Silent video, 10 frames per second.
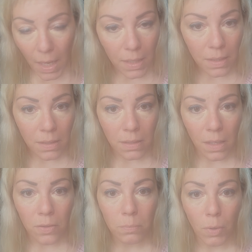And in
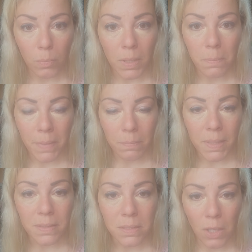another moment, it may
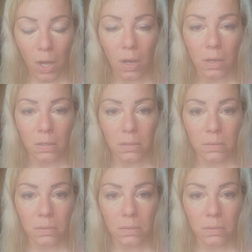be a song.